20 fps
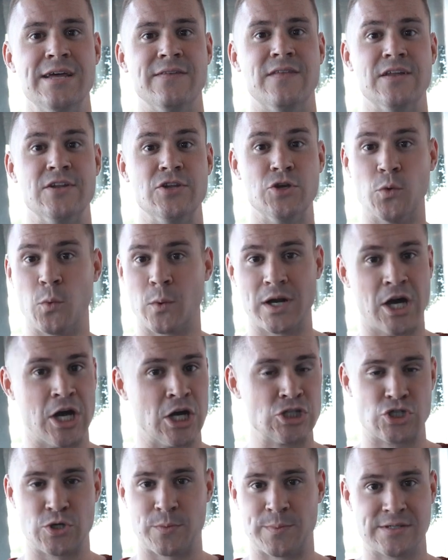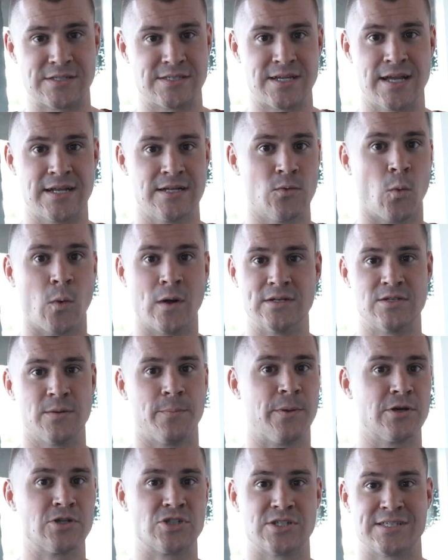then you 100% want to
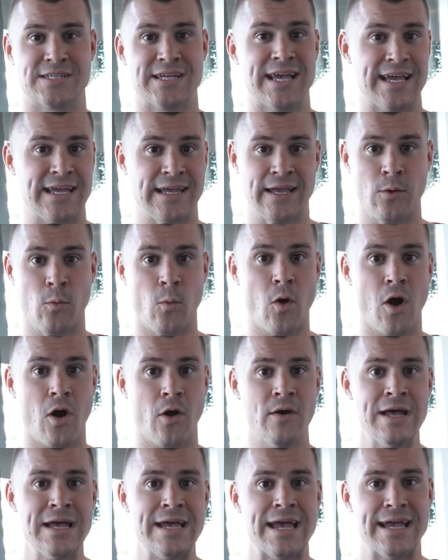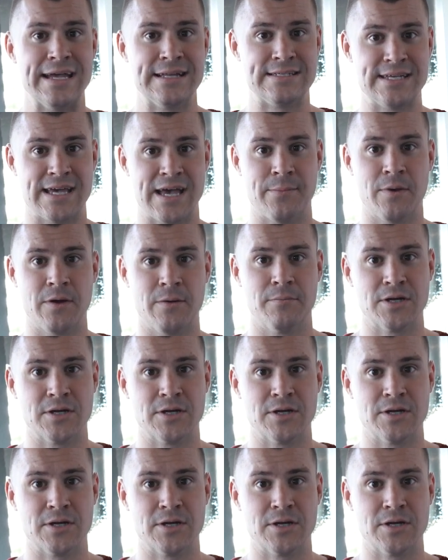purchase a hanging wall ATM